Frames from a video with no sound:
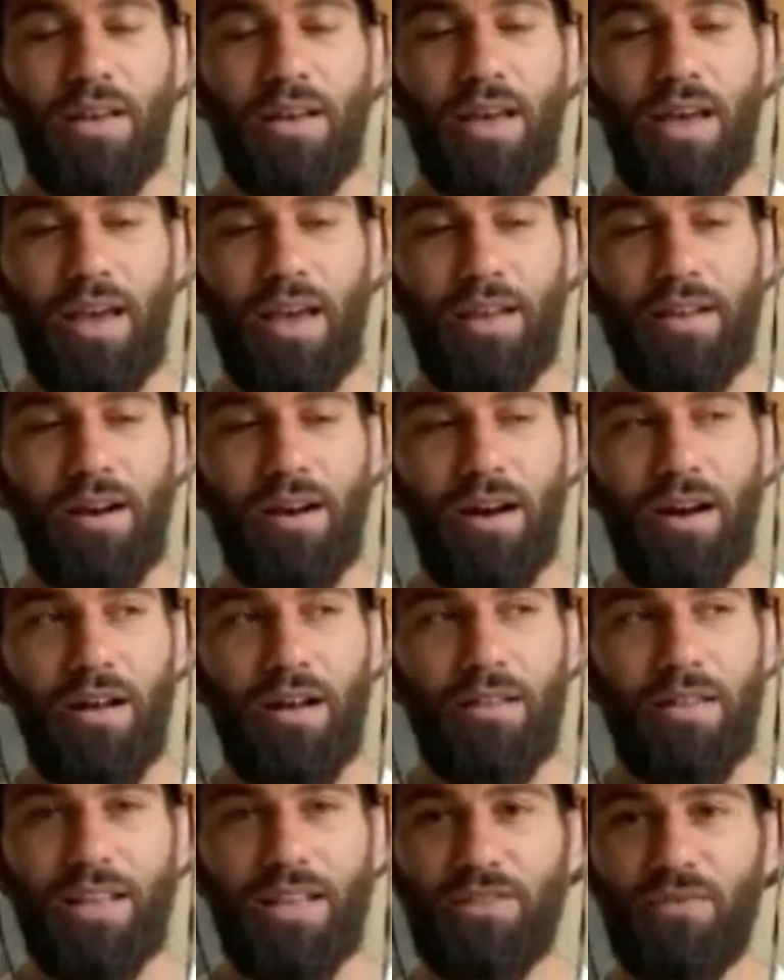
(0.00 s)
And
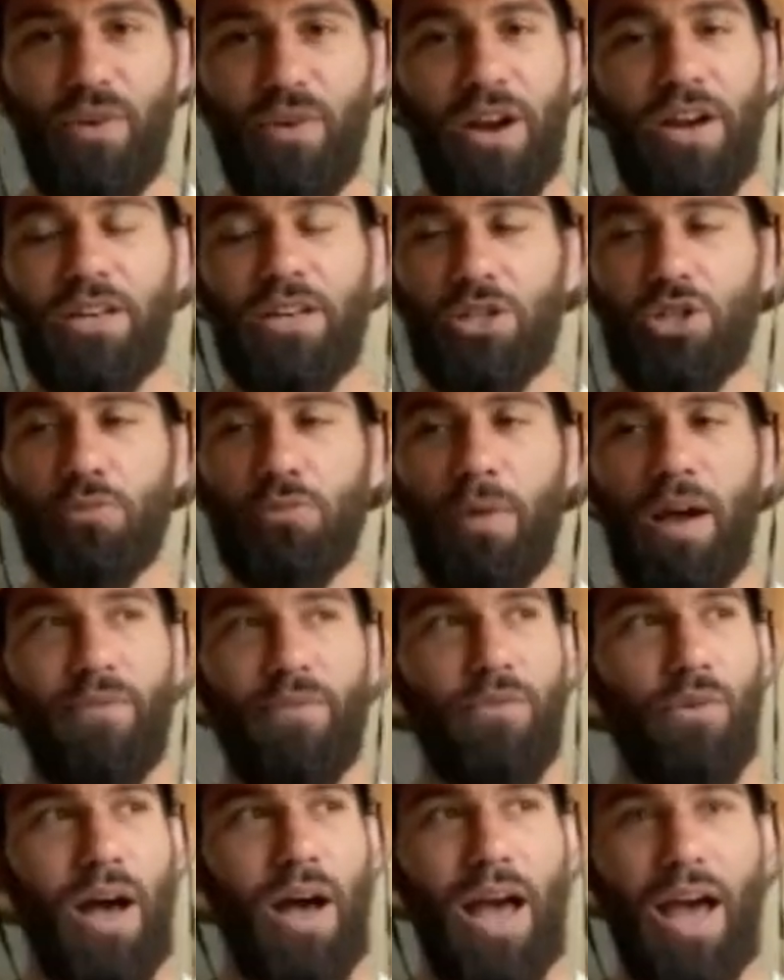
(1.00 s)
that's very
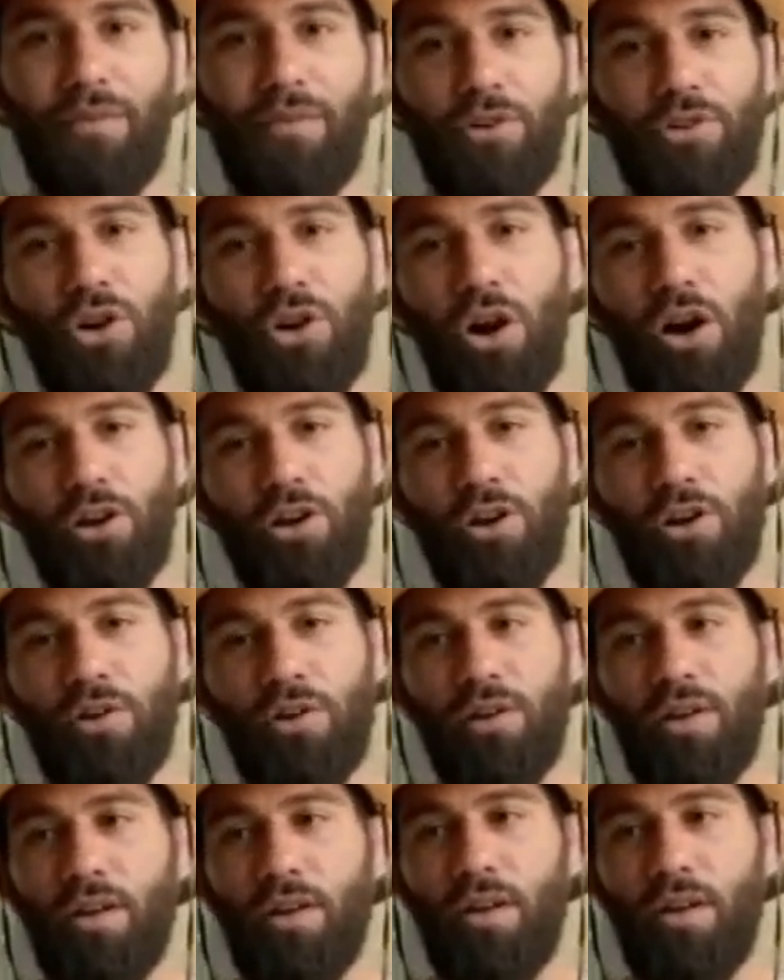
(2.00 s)
disrespectful. I have a daughter.